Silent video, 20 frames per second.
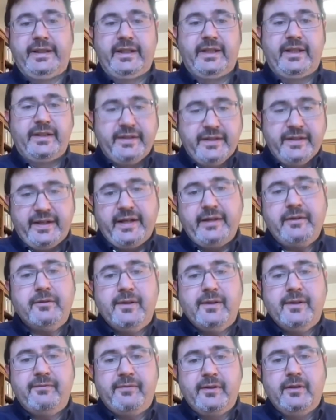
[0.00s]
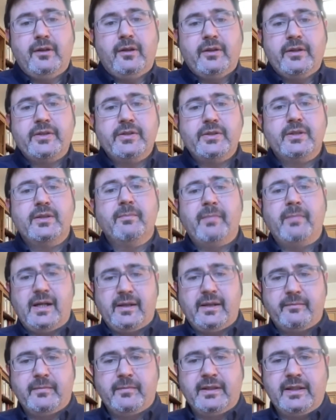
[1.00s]
In a regular philology
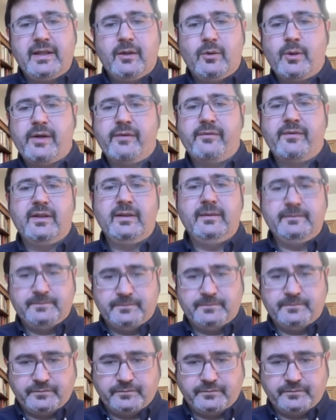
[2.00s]
department, however,